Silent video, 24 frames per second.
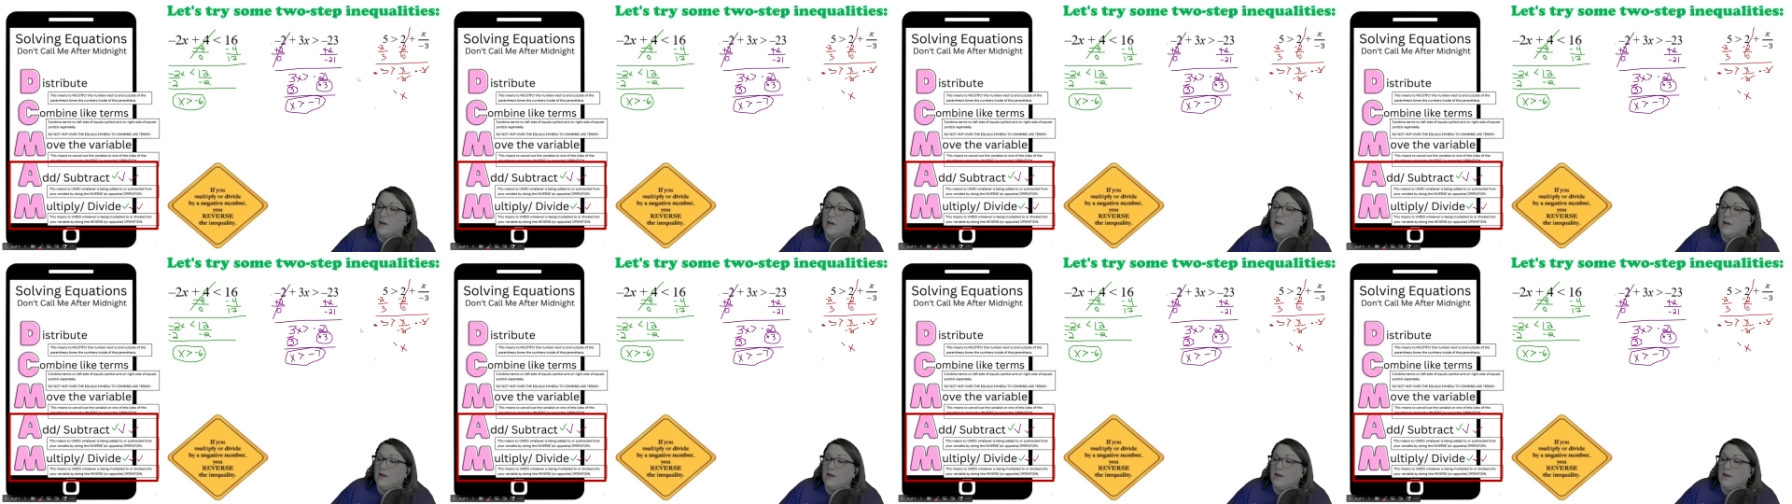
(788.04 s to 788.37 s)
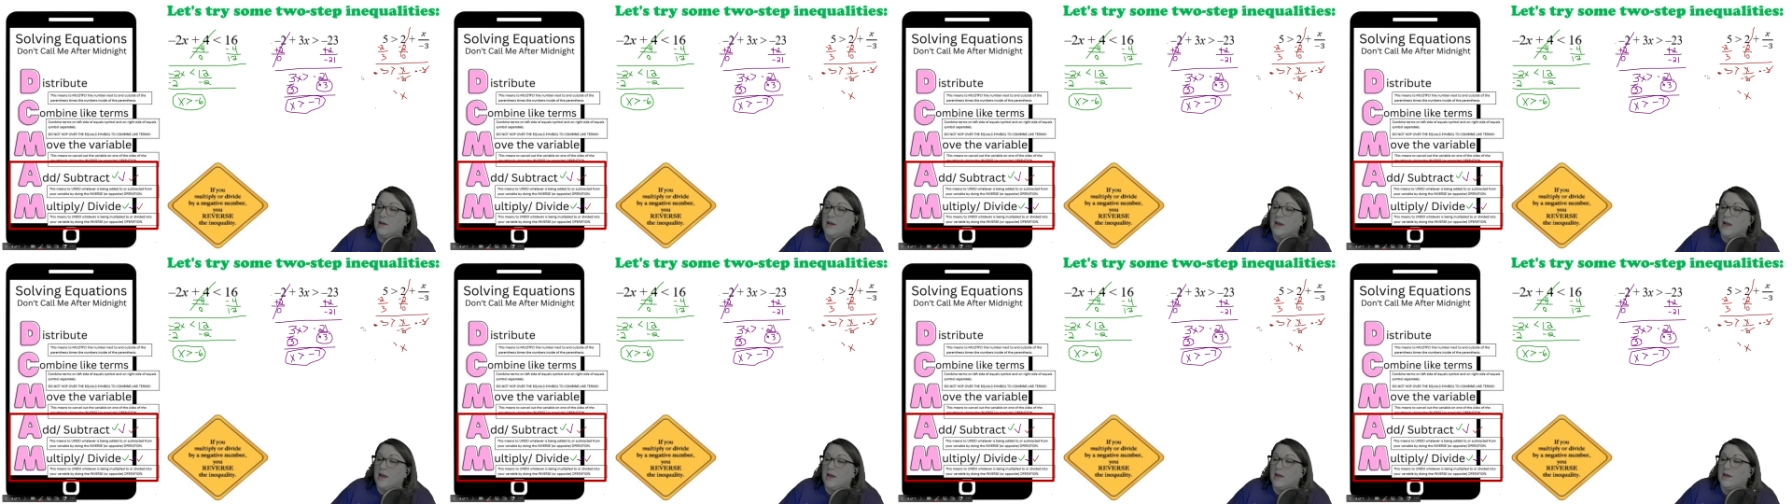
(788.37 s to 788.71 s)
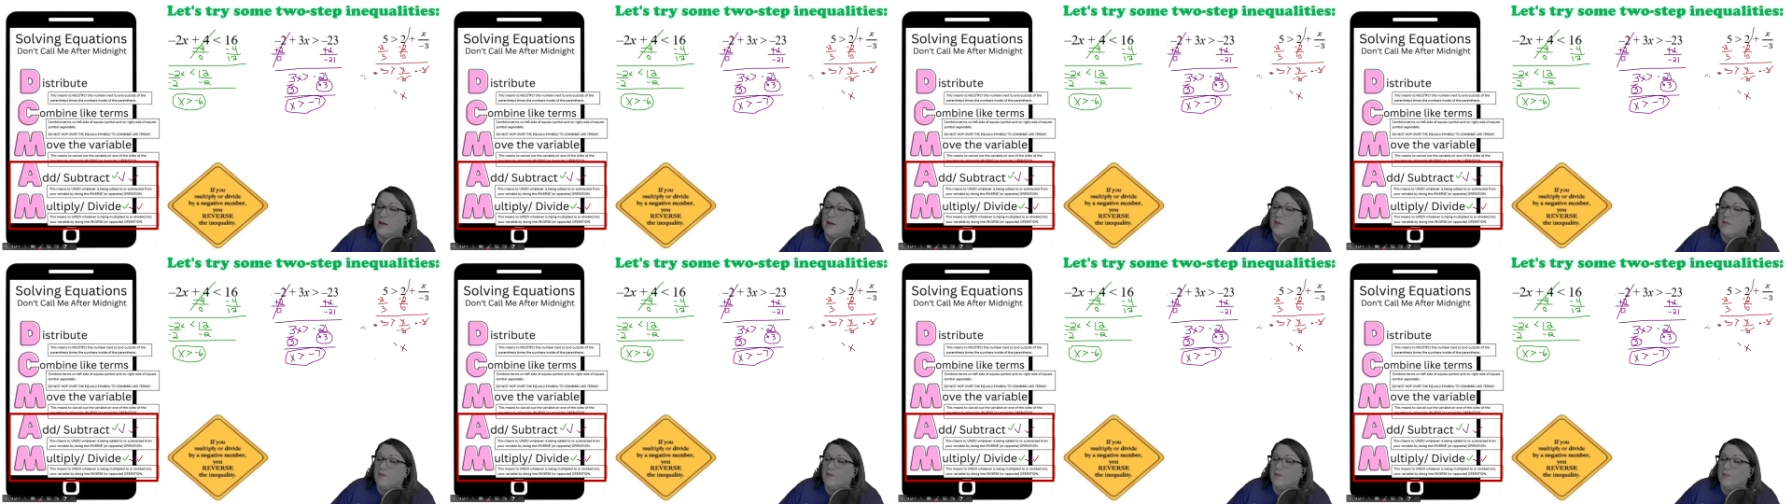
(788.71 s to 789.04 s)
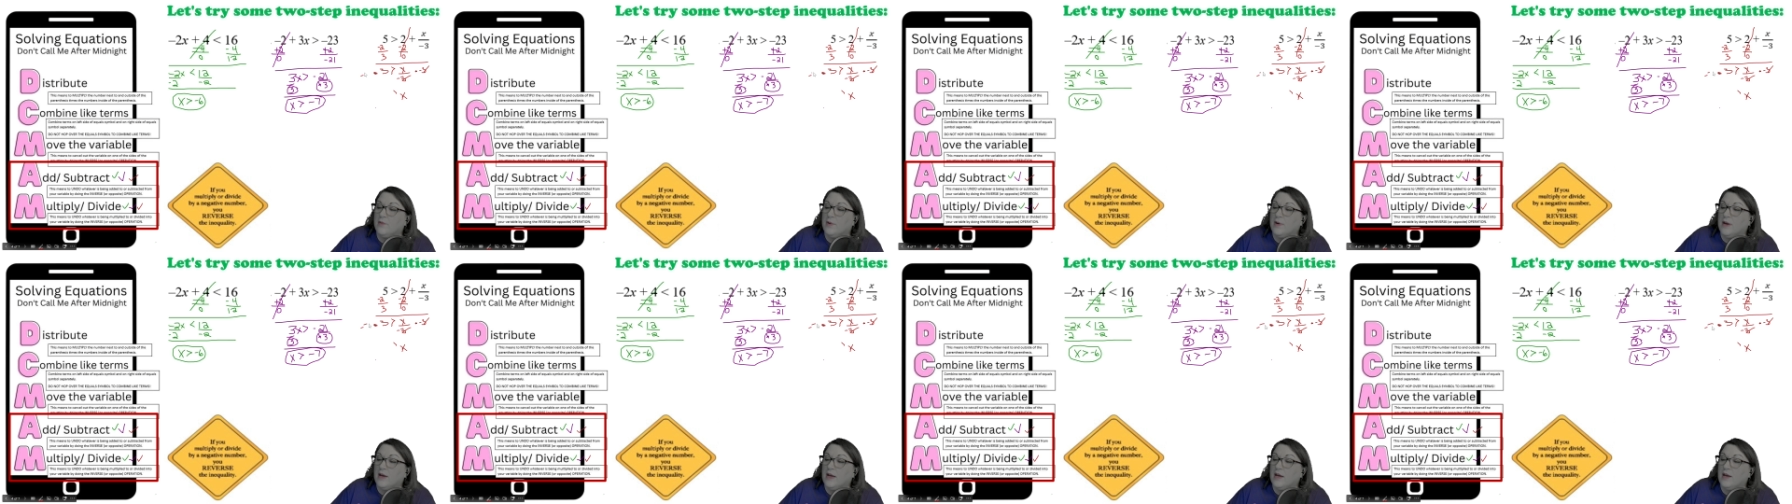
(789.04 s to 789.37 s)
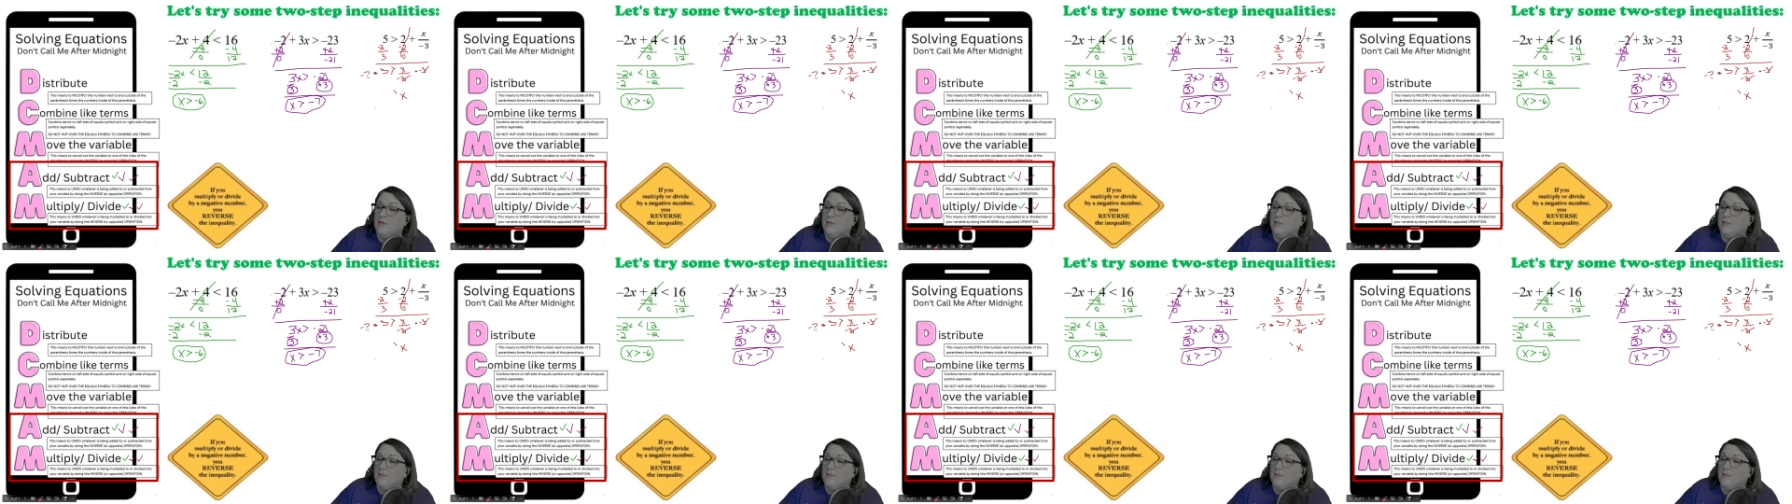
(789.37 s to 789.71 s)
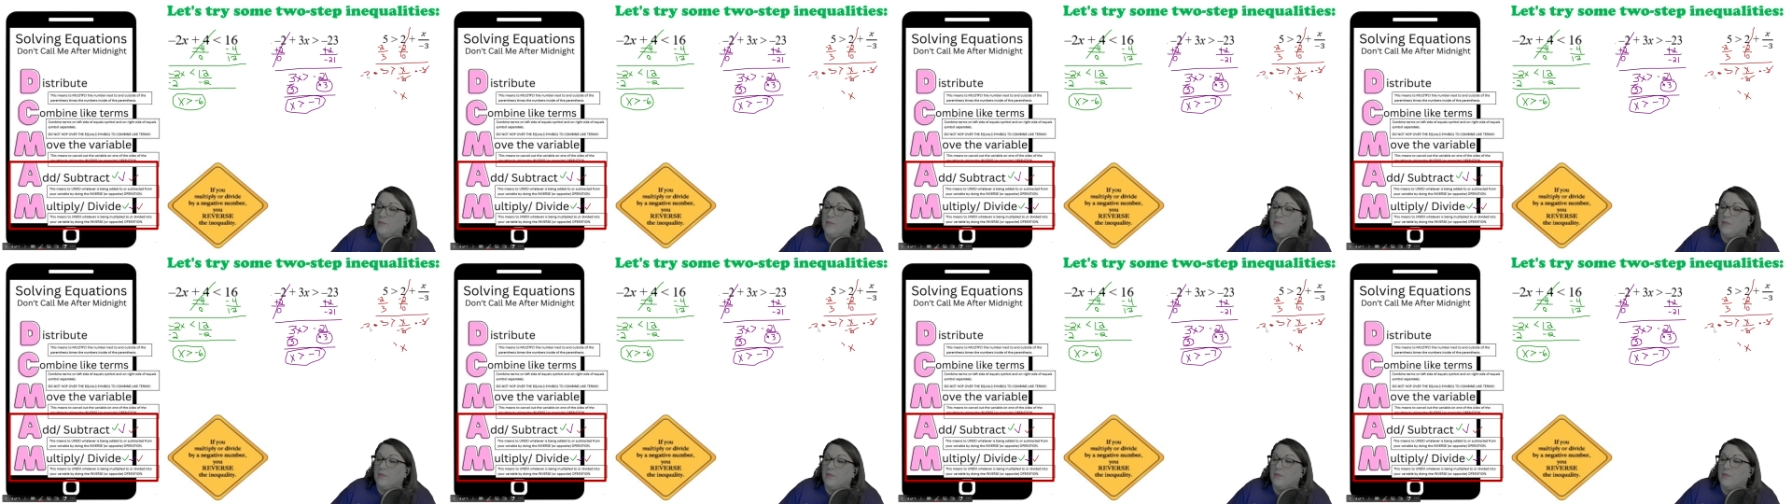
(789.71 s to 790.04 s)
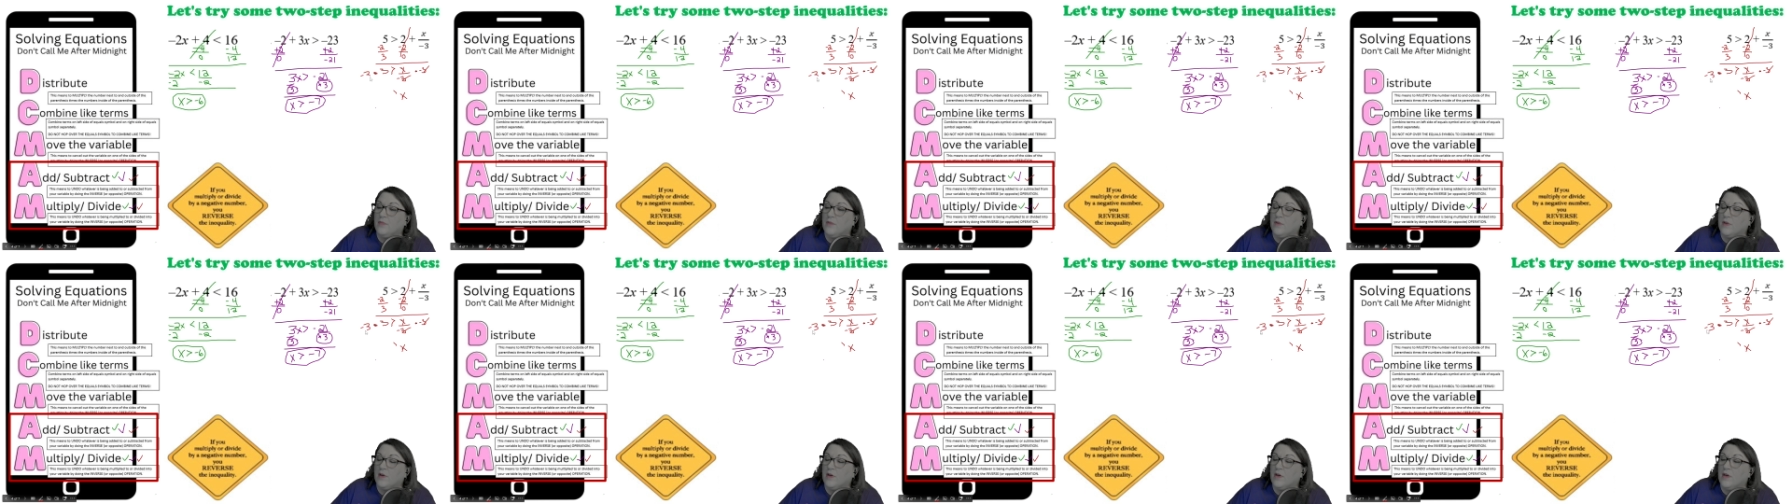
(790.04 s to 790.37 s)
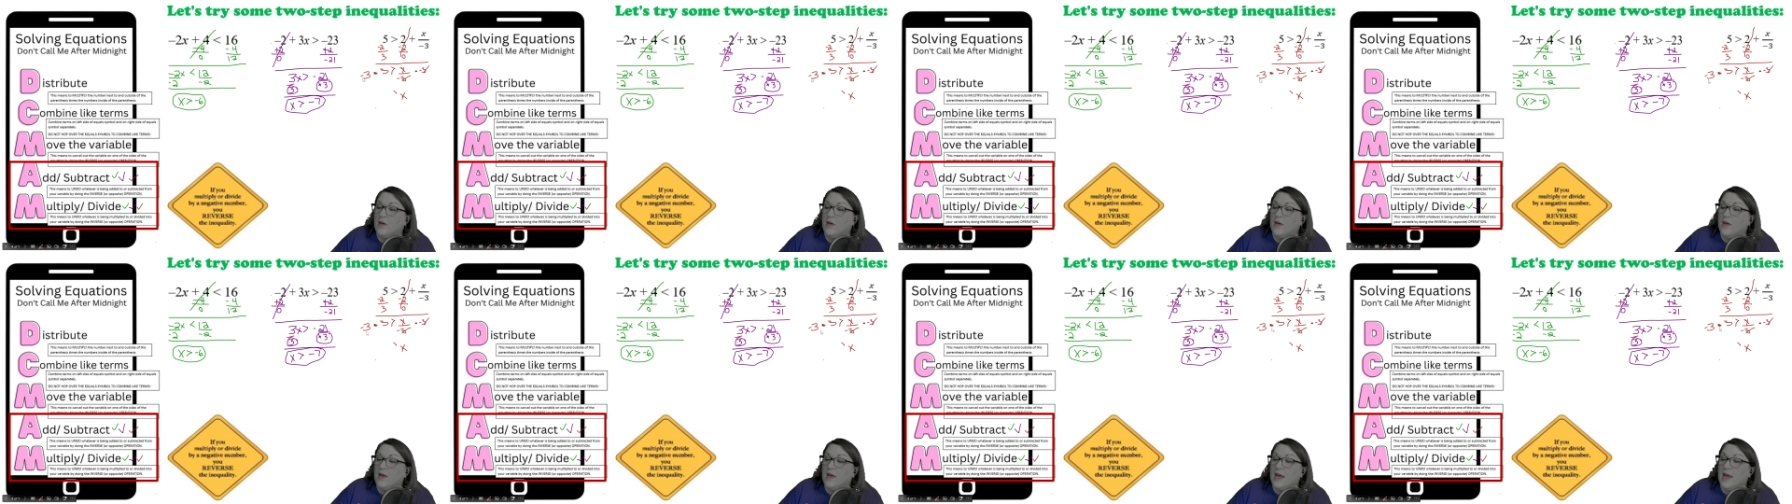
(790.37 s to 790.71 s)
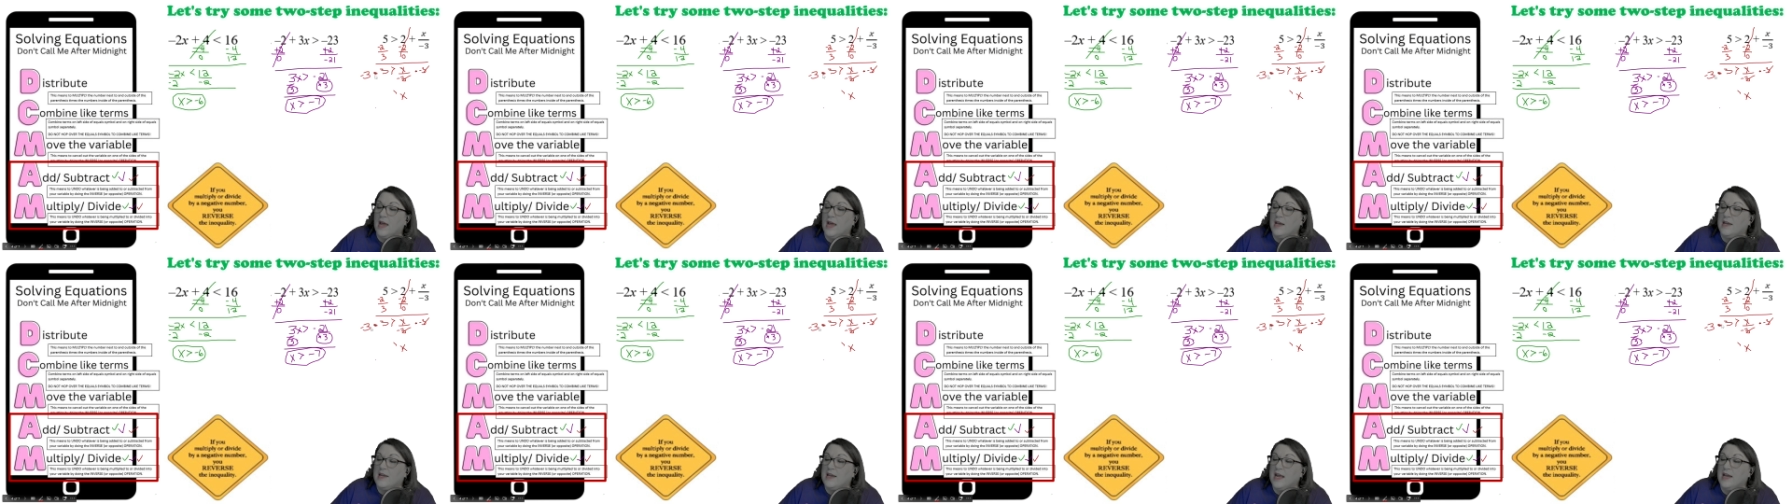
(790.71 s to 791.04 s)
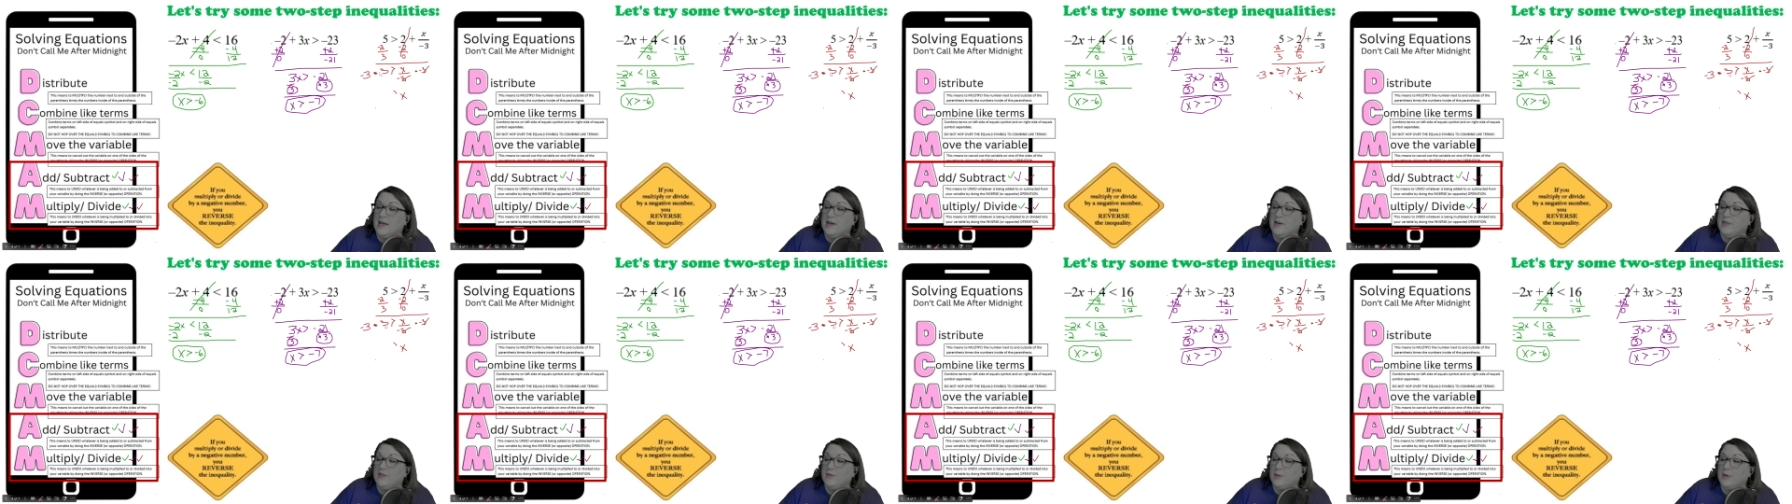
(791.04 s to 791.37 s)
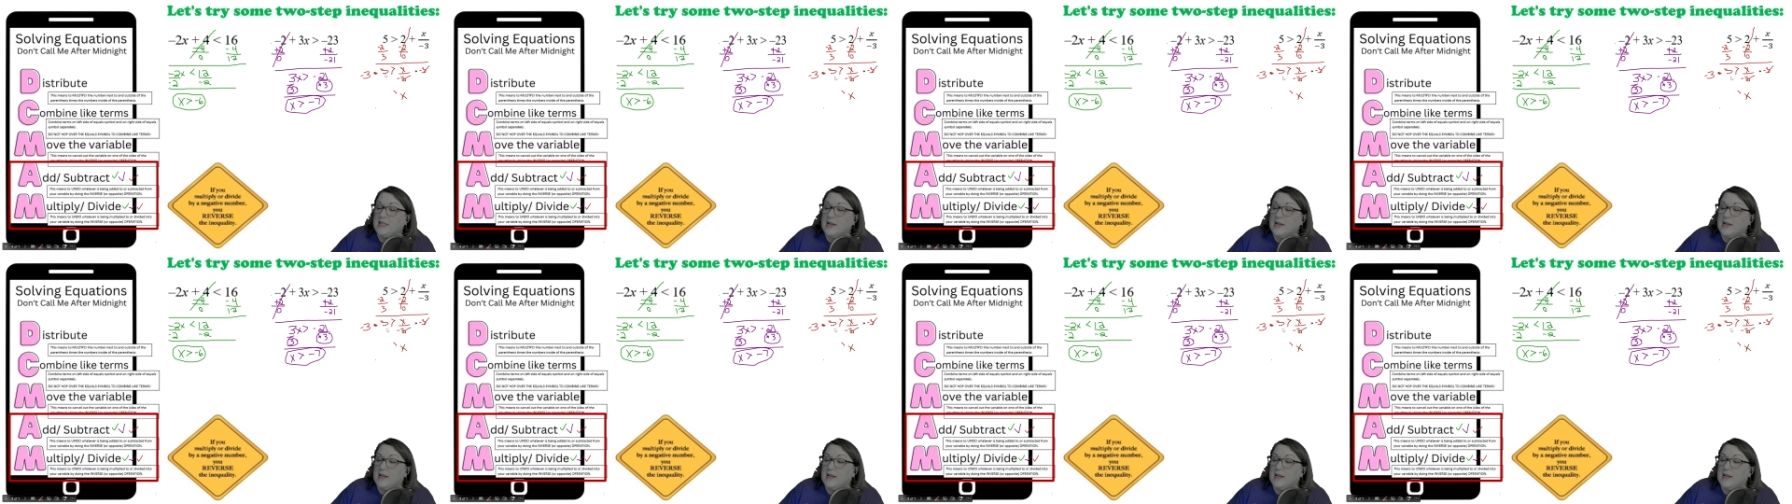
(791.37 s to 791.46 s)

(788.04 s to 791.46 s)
Negative 3. And negative 3